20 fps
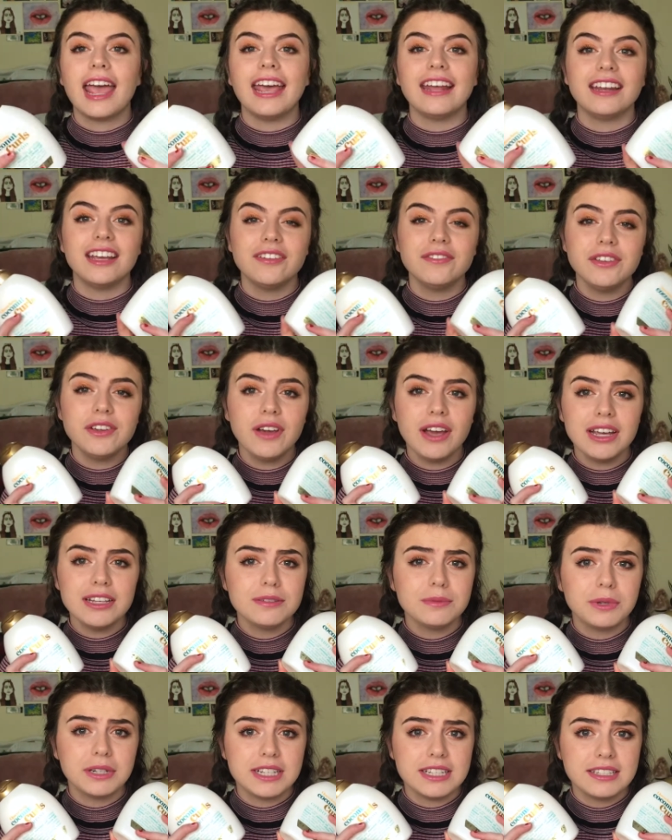And if you
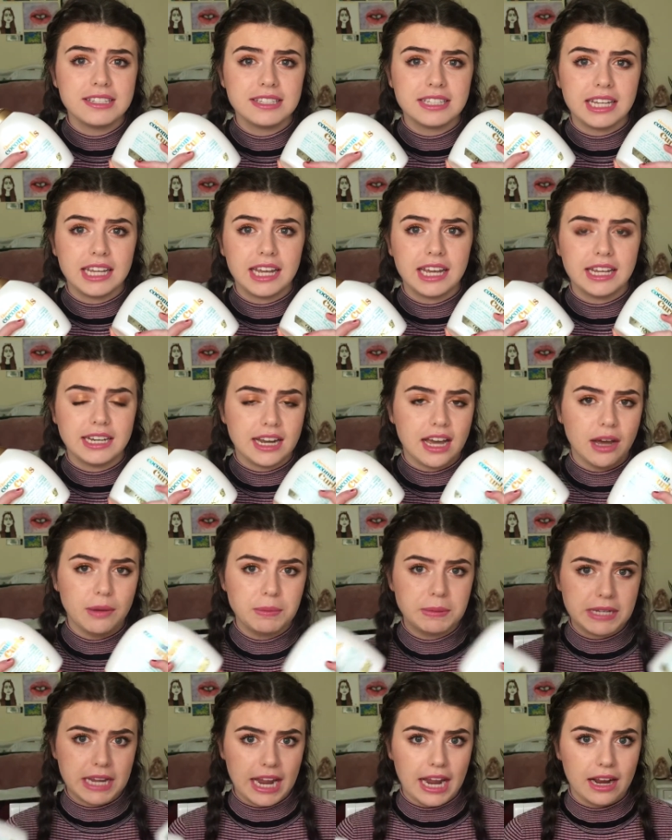guys want to see an
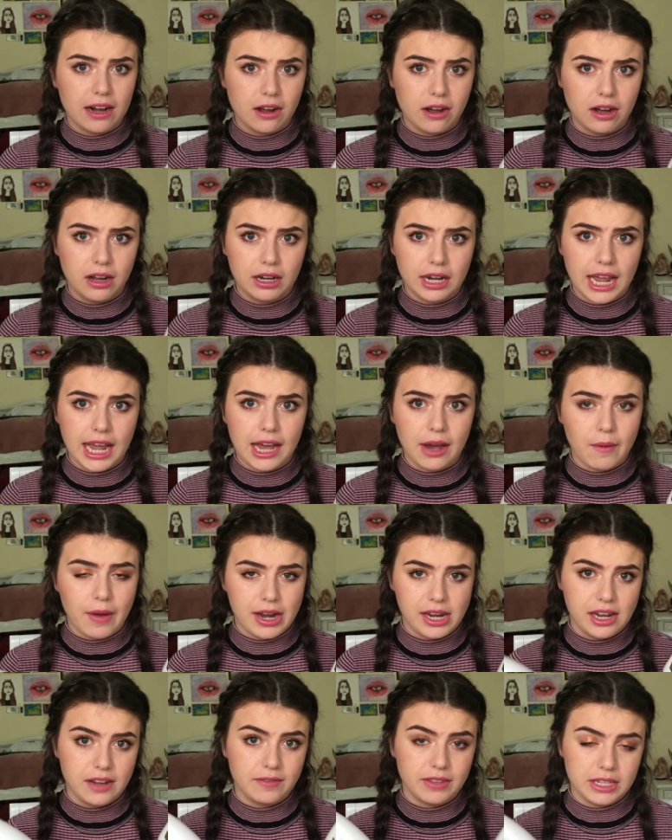update on how
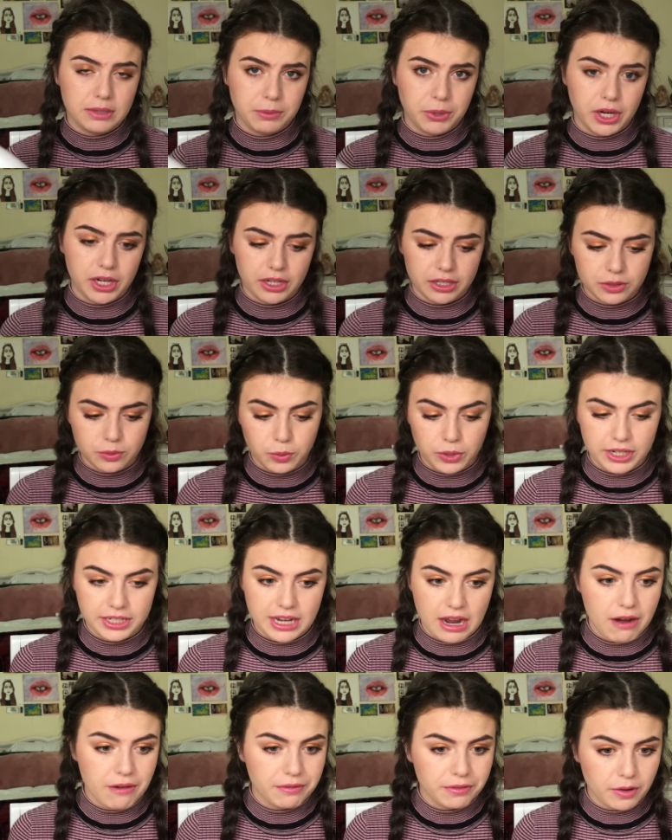any of these products worked
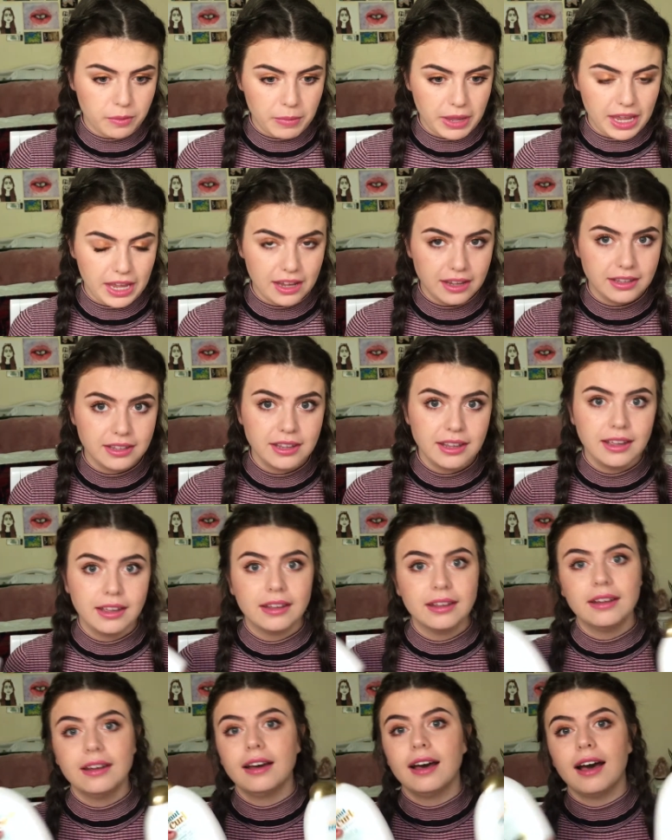out for me,
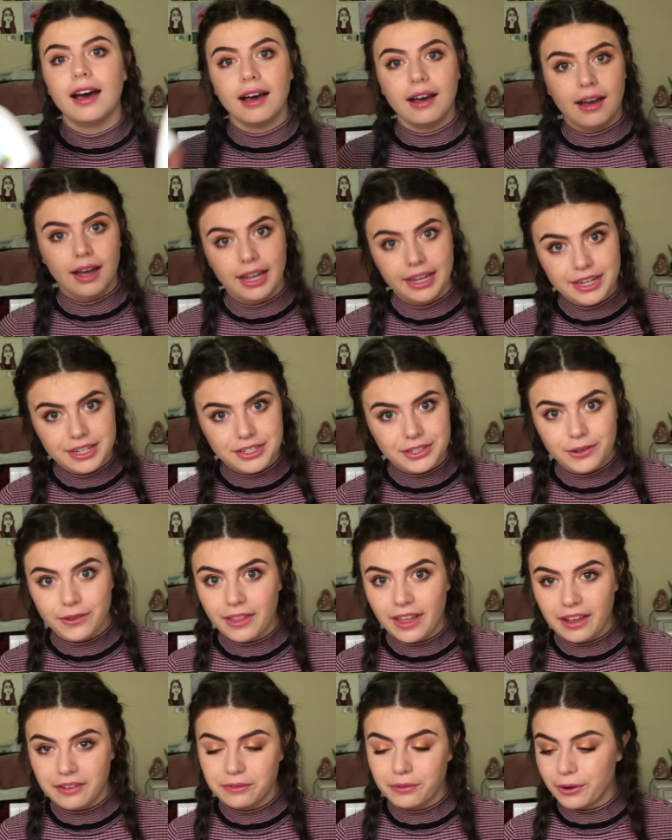I can do
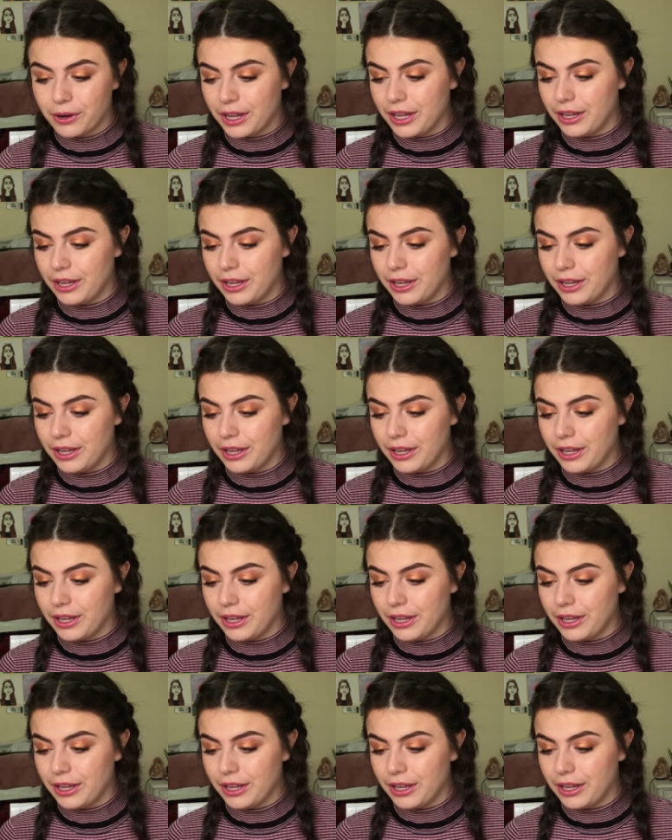that for